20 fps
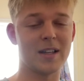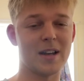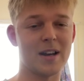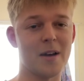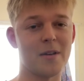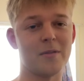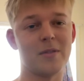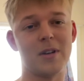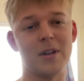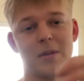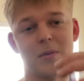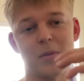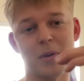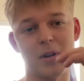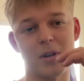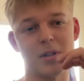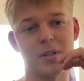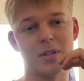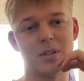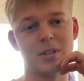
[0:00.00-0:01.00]
and I really want
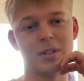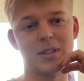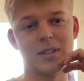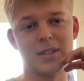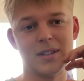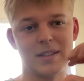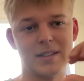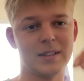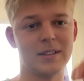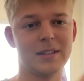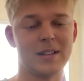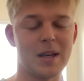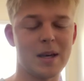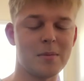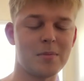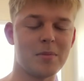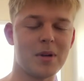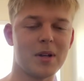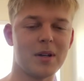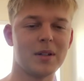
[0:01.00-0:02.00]
to
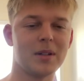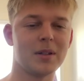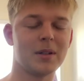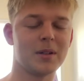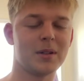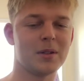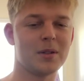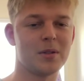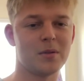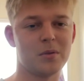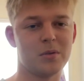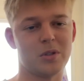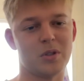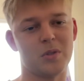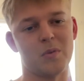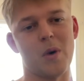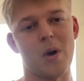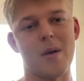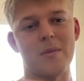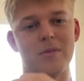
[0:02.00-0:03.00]
get better, which is
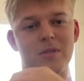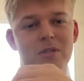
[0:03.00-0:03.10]
why